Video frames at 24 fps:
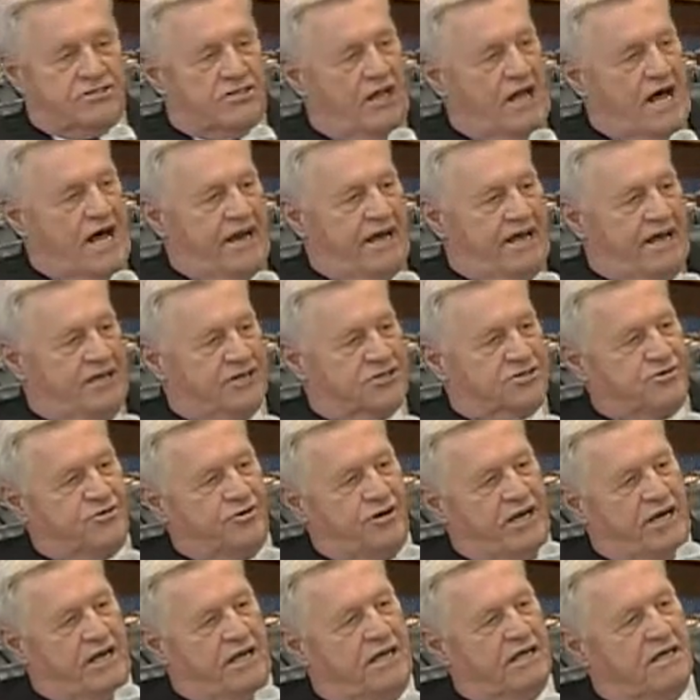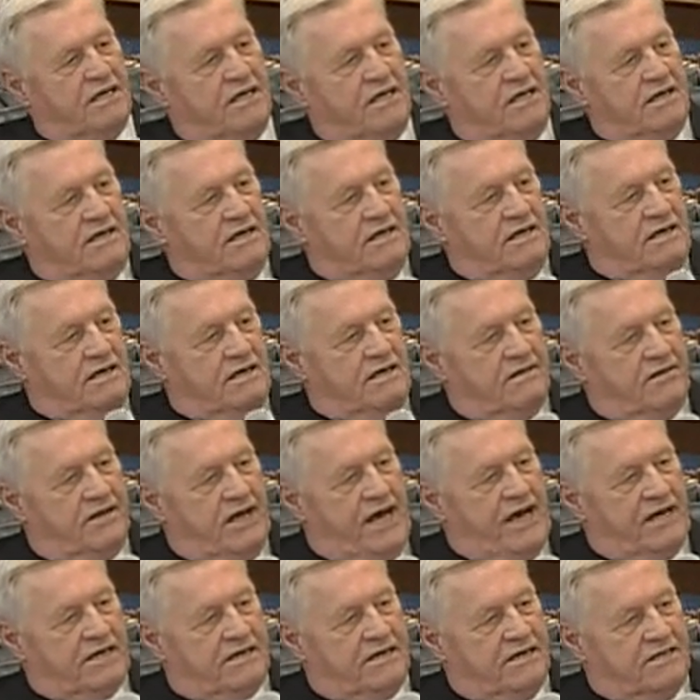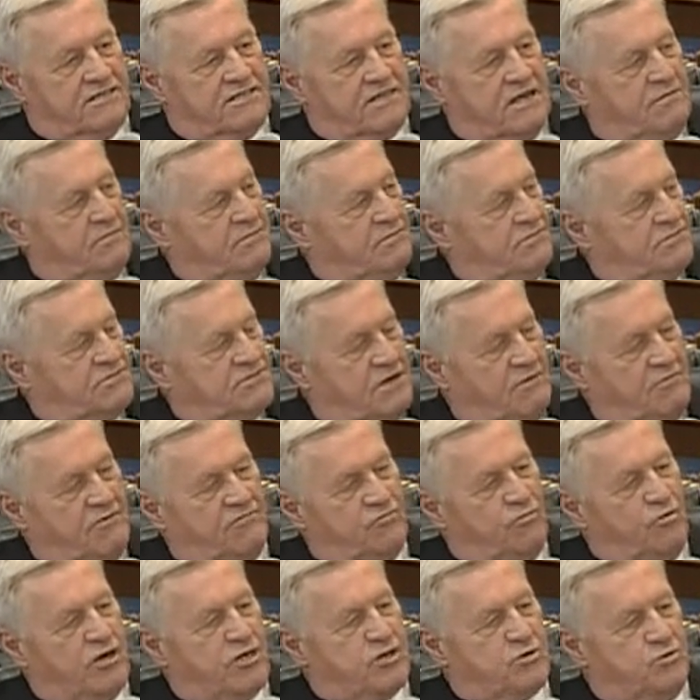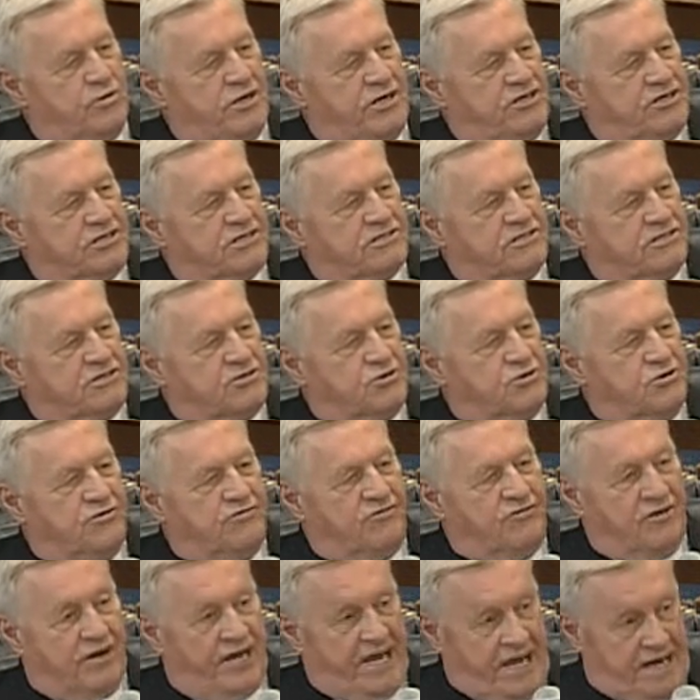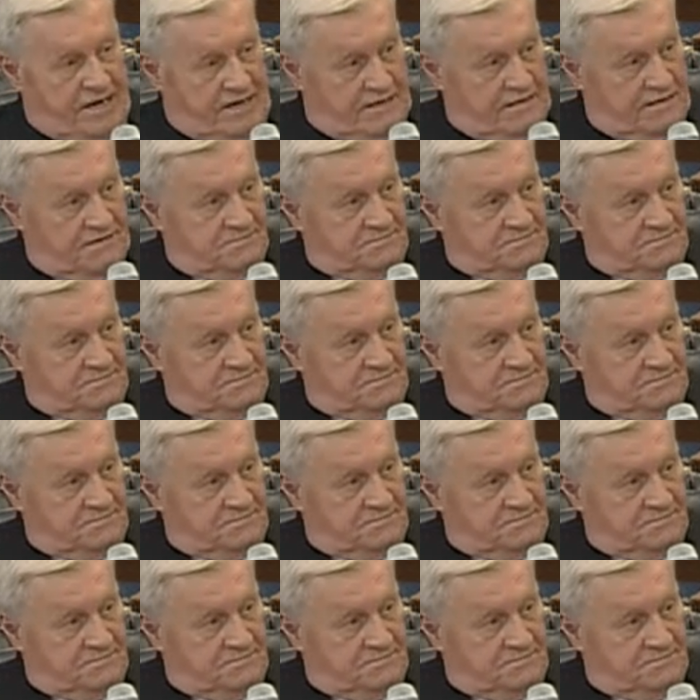a lot of history that some of which we just as soon forget.